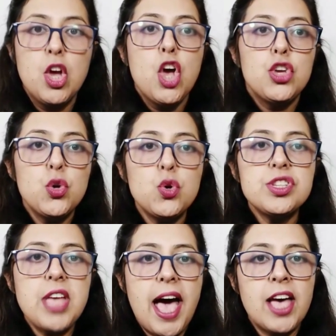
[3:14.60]
Use
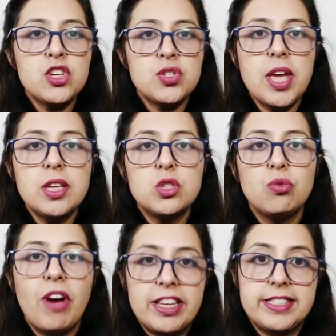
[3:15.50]
hashtags
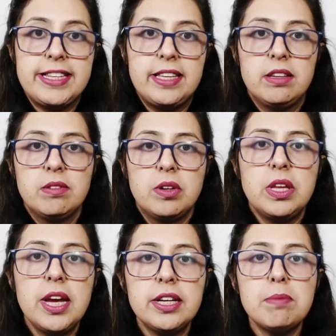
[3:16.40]
wisely.
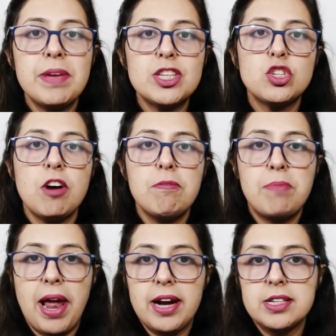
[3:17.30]
Create a mix of
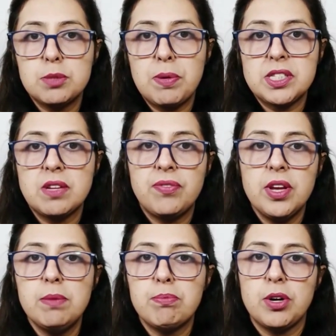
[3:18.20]

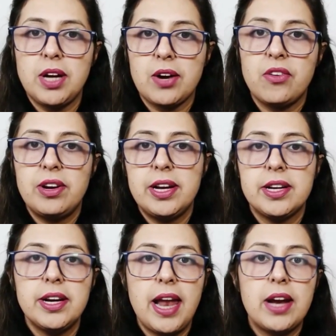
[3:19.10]
brand-specific,
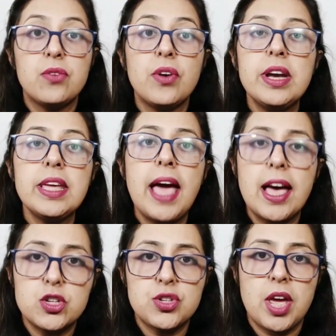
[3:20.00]
product-related, and trending
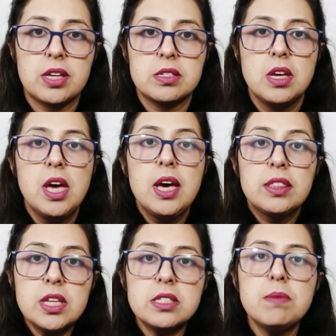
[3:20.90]
hashtags.
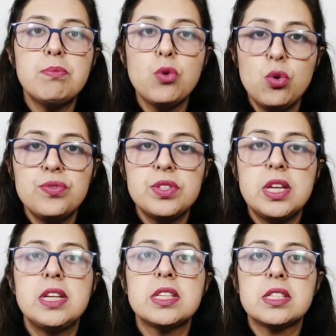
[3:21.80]
This improves
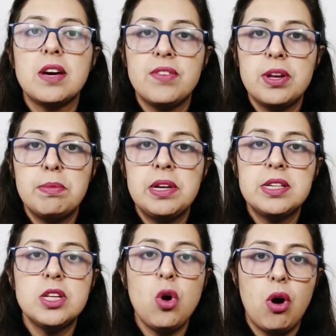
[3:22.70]
the
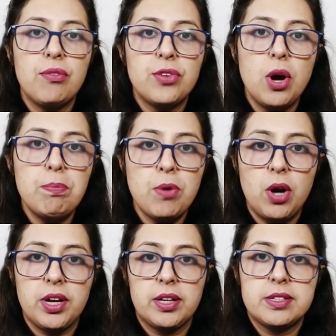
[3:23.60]
discoverability of your
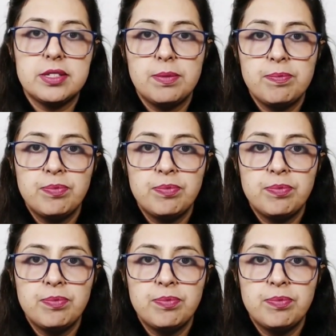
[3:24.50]
products.